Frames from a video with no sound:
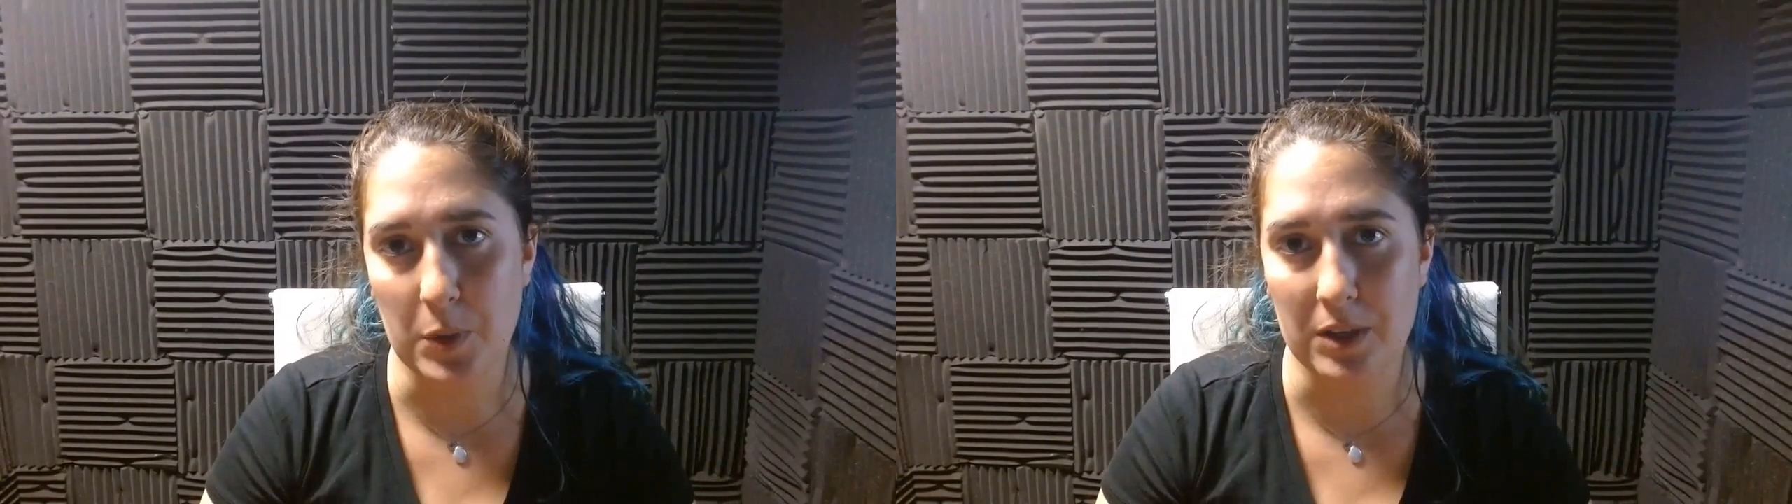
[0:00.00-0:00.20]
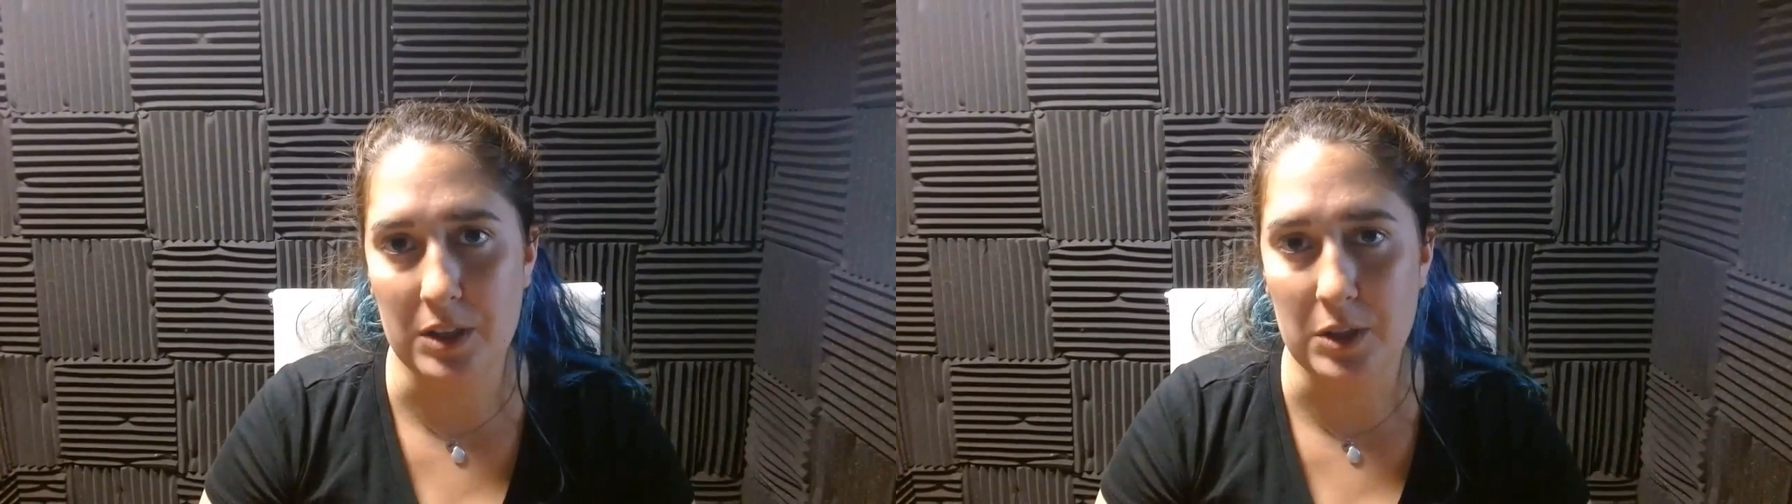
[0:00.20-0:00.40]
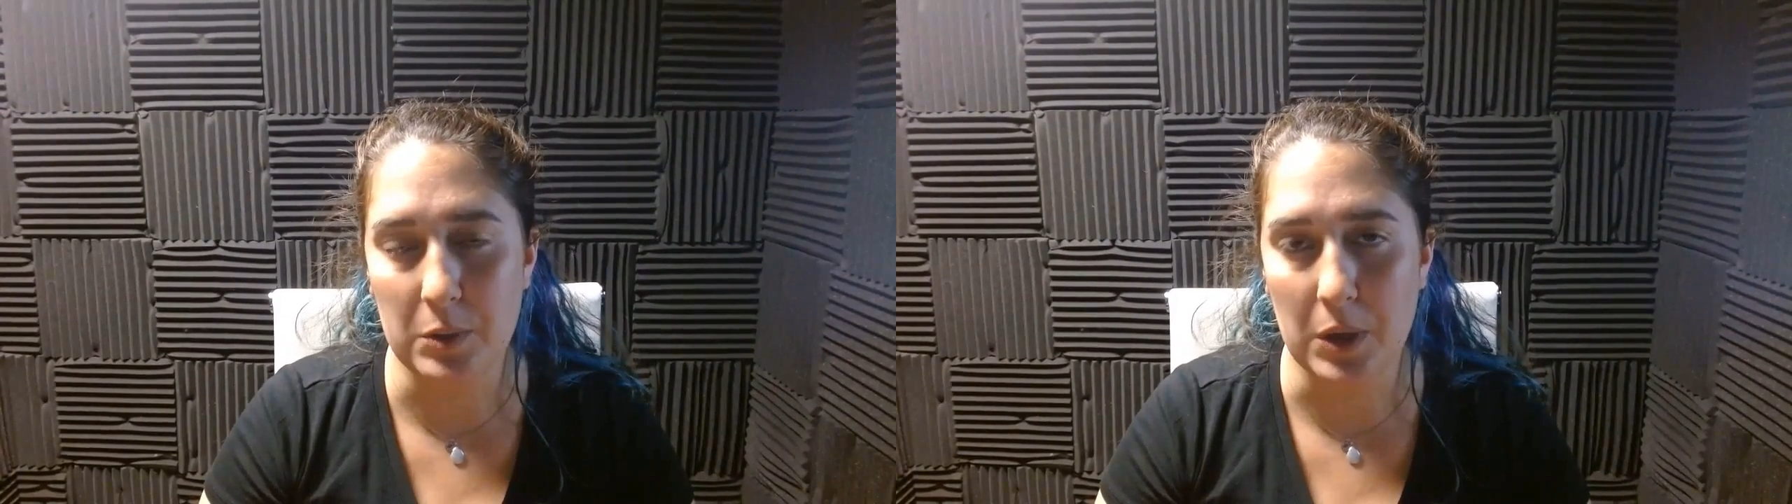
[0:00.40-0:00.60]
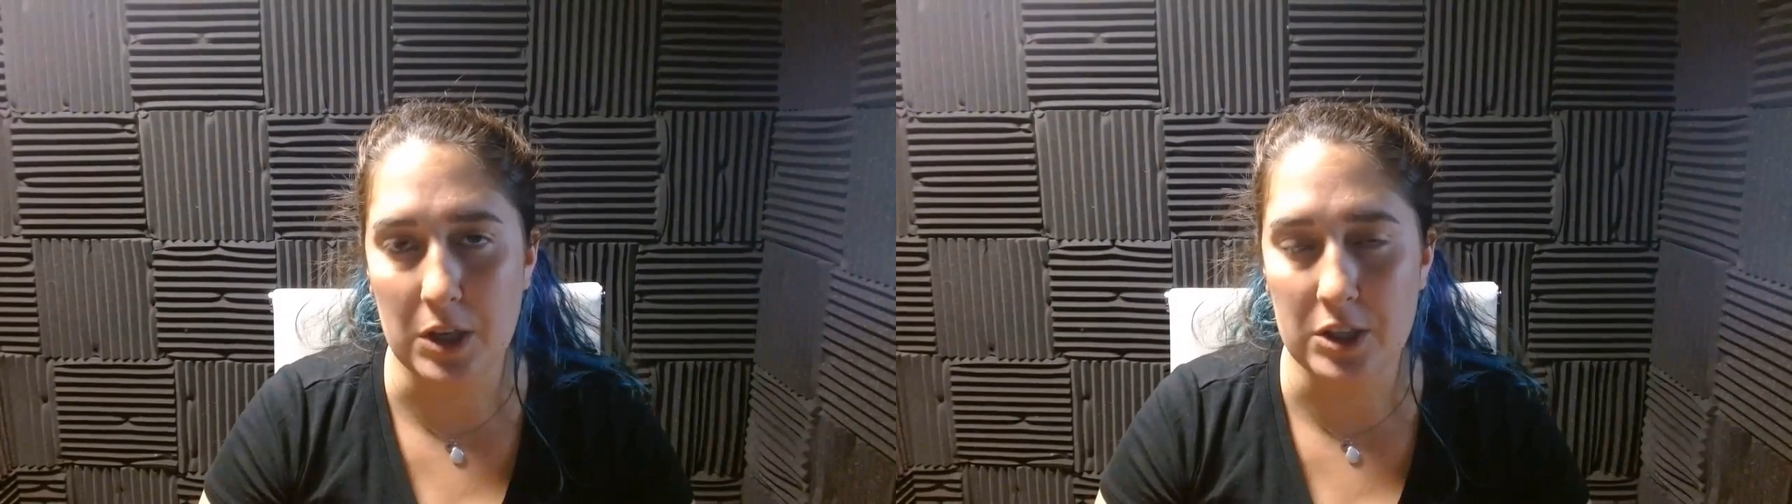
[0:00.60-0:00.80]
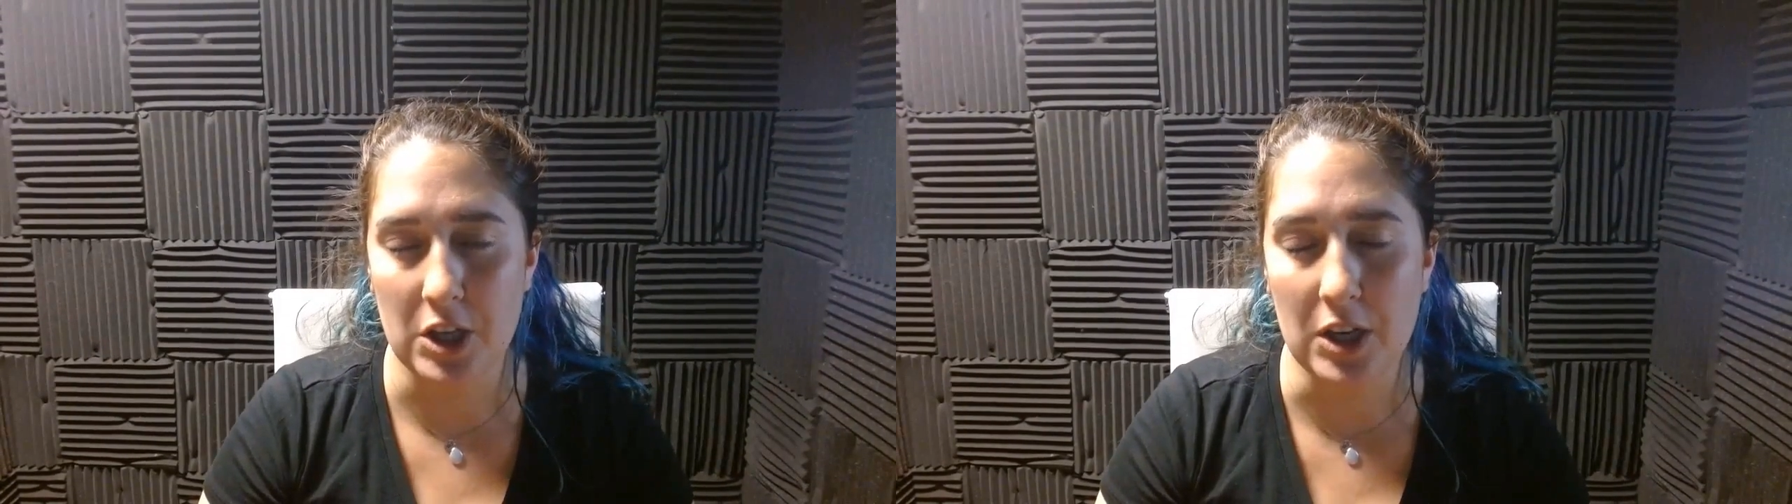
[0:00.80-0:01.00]
where you
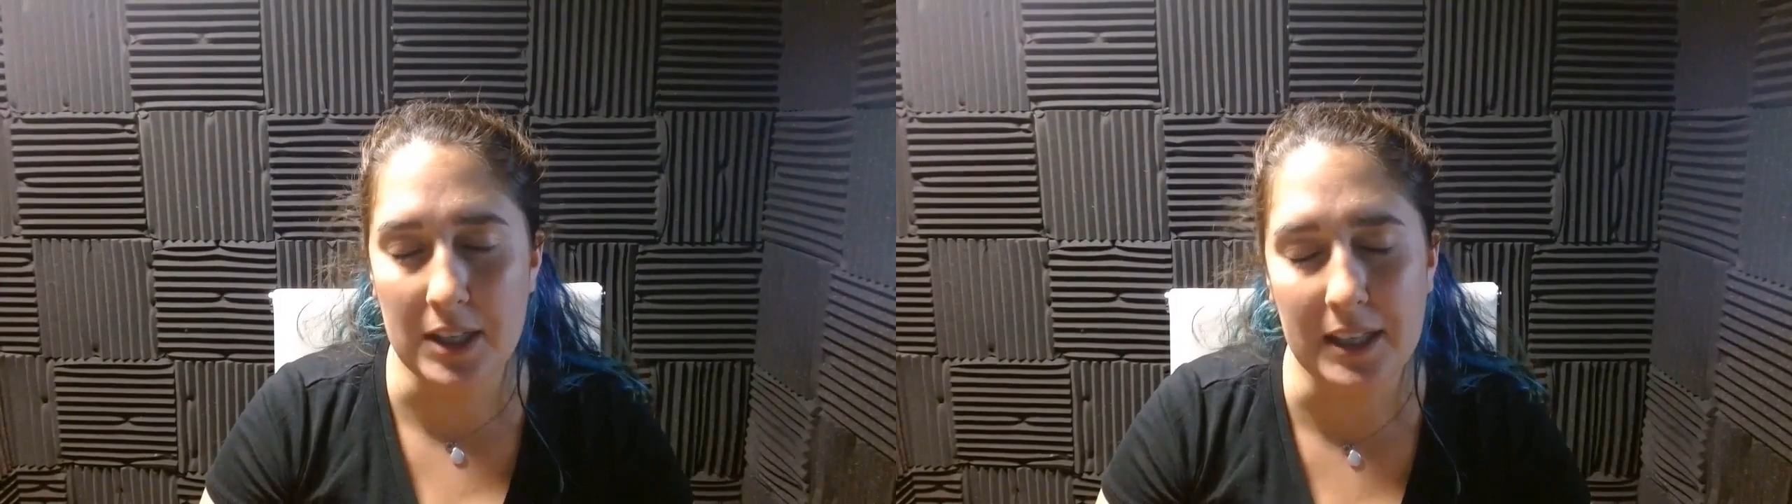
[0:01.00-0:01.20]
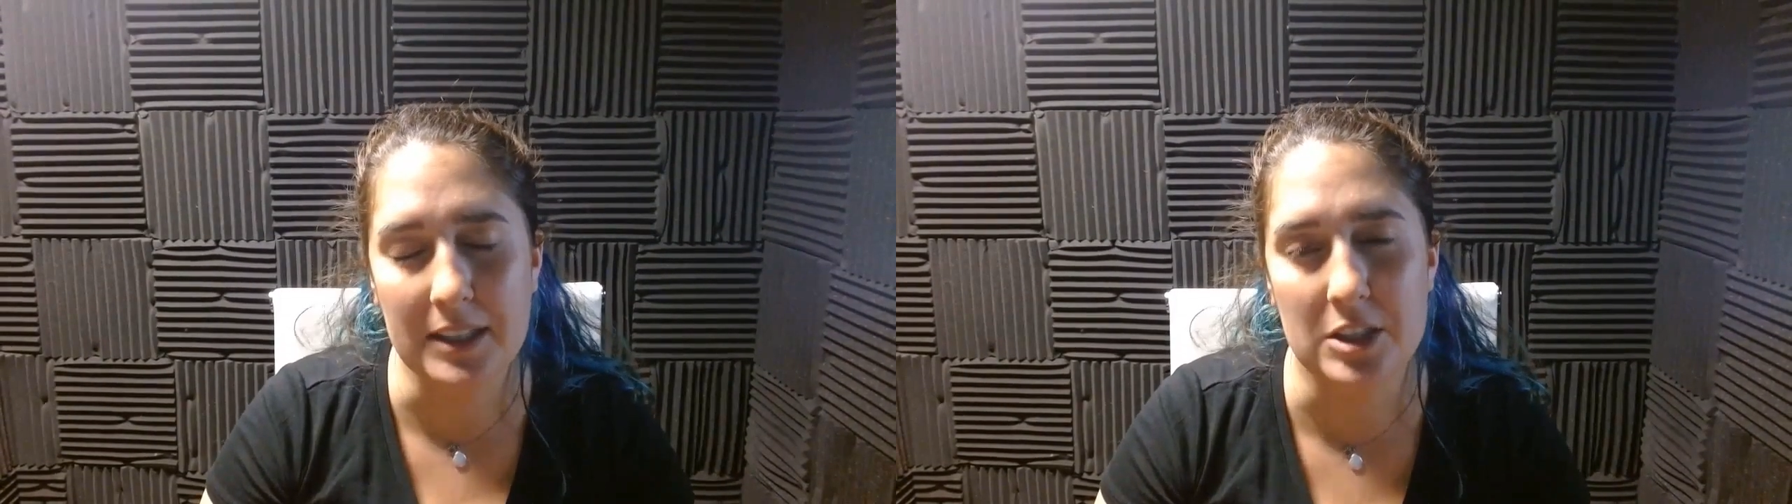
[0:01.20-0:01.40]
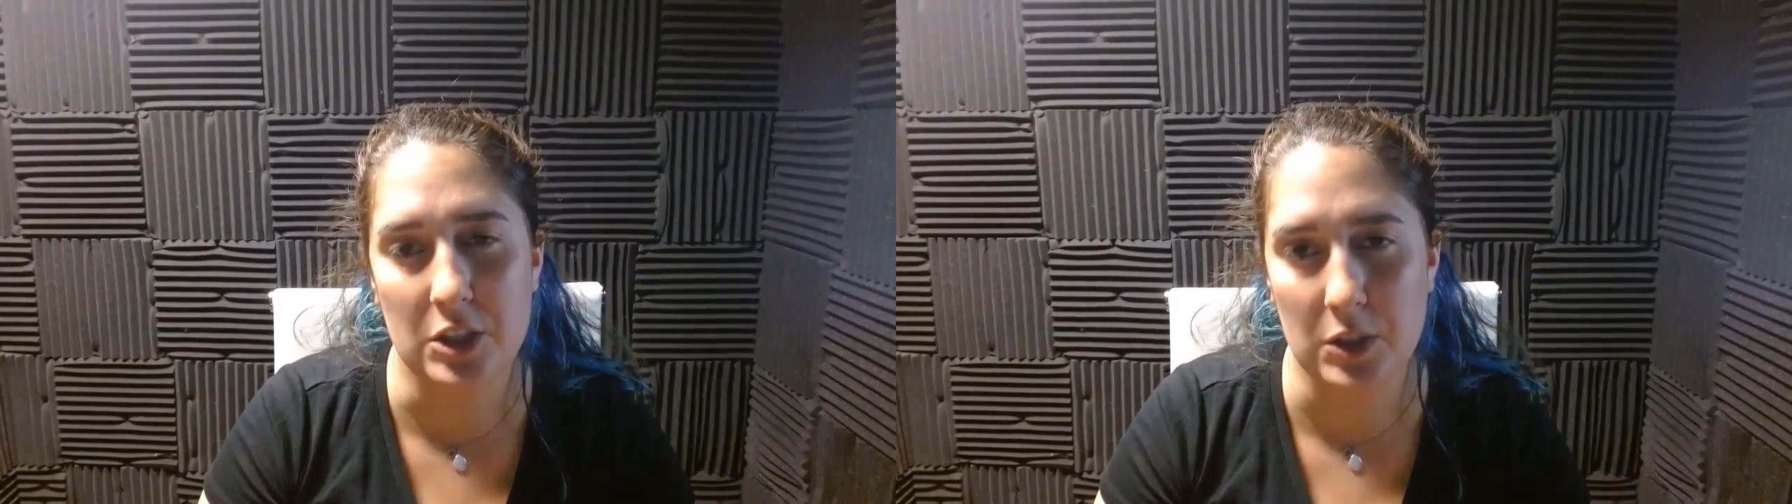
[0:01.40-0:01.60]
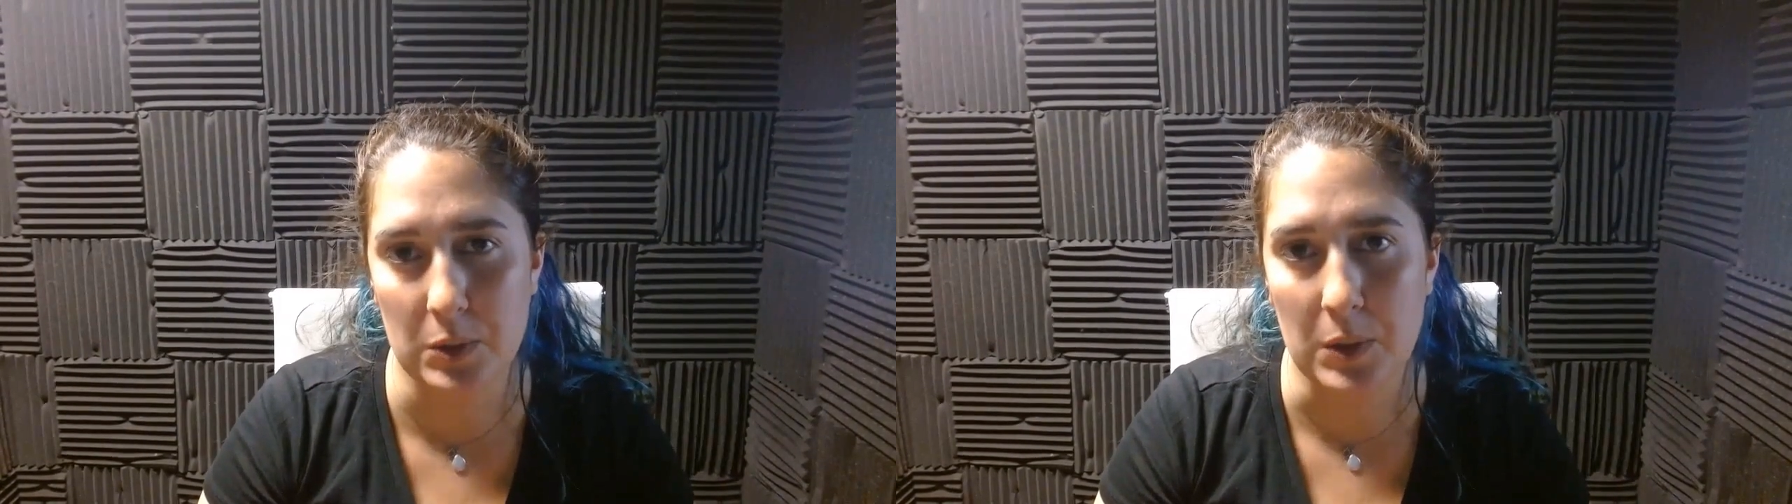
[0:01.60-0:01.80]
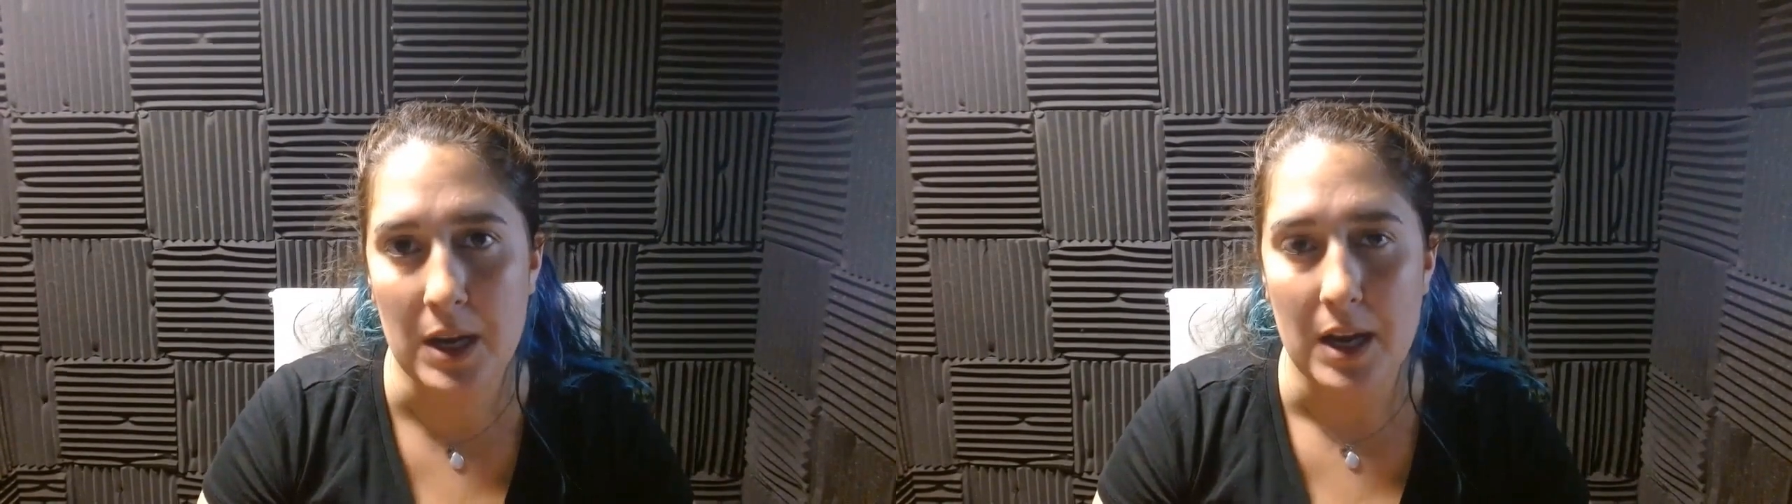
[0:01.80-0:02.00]
are talking
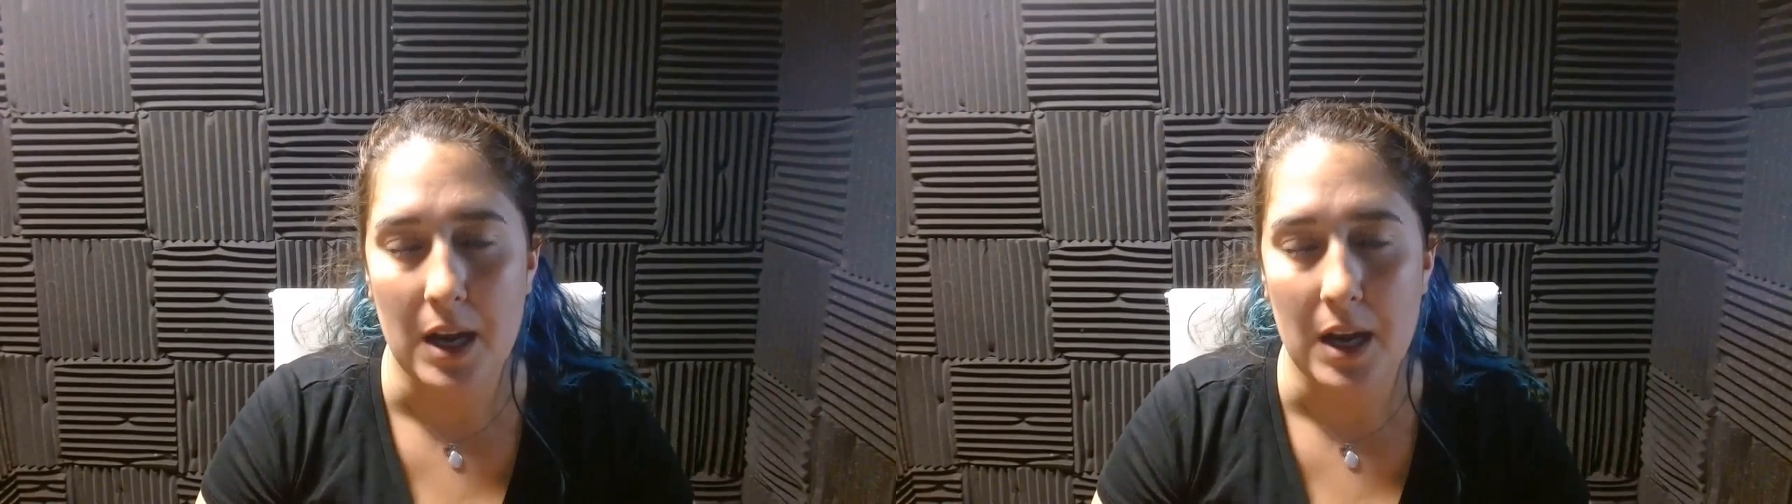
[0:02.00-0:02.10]
to